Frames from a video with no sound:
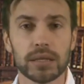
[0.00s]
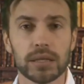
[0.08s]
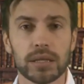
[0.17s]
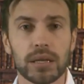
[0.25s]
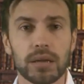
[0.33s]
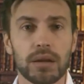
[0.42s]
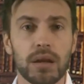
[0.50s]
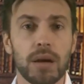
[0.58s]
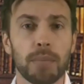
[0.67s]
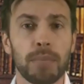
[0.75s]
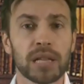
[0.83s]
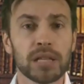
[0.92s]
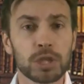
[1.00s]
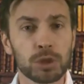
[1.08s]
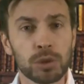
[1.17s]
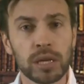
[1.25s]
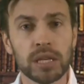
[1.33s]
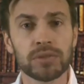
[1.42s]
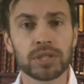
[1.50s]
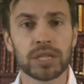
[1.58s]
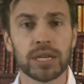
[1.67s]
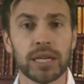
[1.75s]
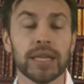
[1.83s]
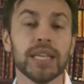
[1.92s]
He approached the
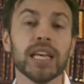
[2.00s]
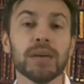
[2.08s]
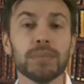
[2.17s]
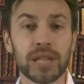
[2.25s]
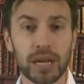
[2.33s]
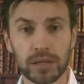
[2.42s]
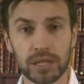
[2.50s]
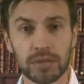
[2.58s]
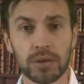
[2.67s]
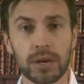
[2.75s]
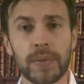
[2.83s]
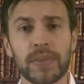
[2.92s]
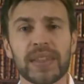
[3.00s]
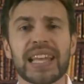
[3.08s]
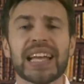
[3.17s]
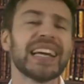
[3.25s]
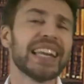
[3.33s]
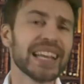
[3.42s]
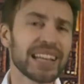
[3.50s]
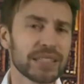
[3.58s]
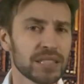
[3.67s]
left-handed and hugged him, not brushed,